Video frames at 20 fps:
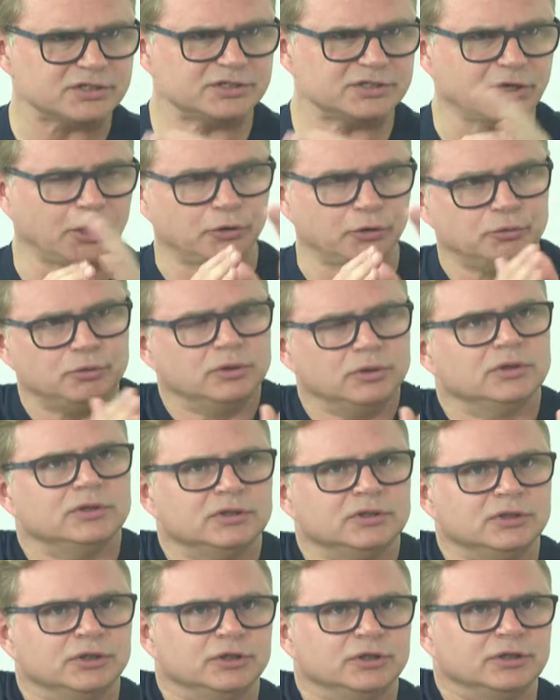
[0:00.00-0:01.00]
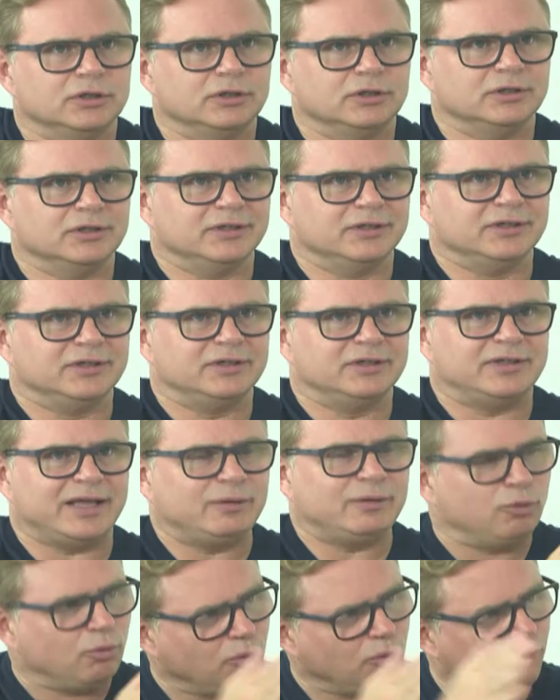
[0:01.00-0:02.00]
So
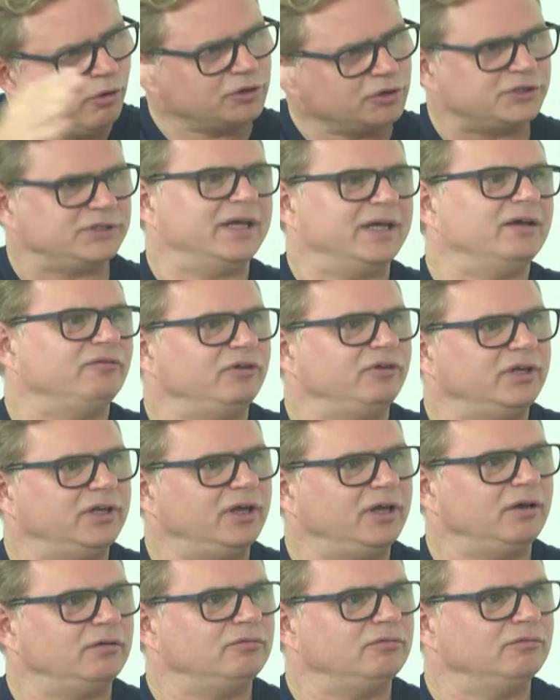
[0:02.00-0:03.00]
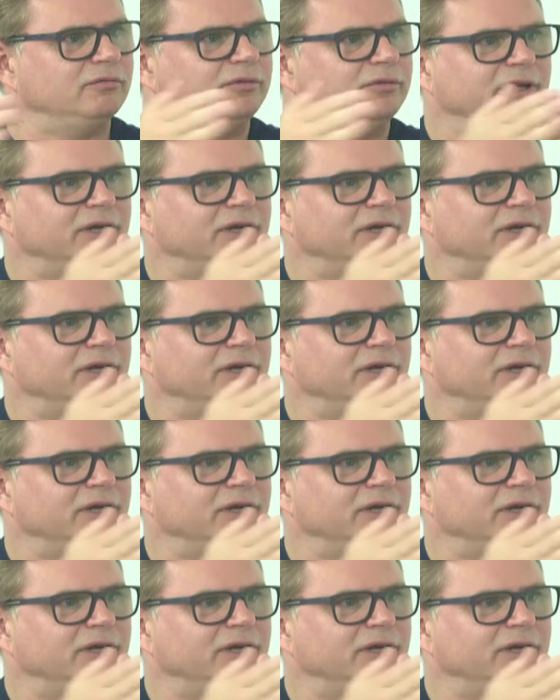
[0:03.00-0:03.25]
they will watch that video,